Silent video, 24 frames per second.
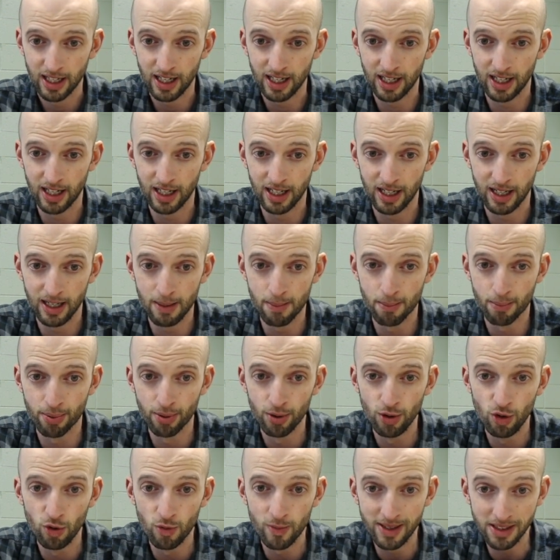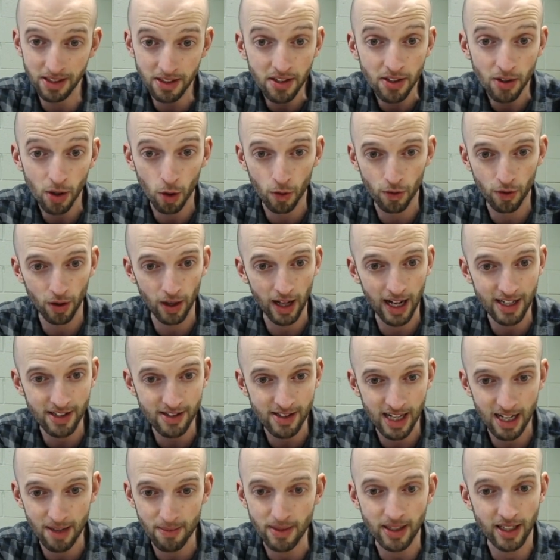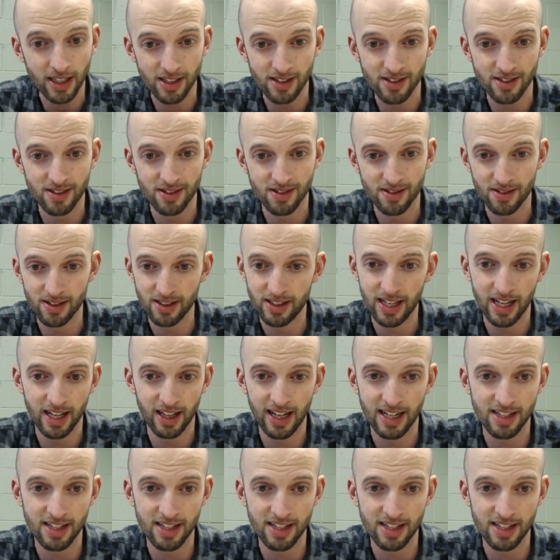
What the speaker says: improvement over last time, because yeah,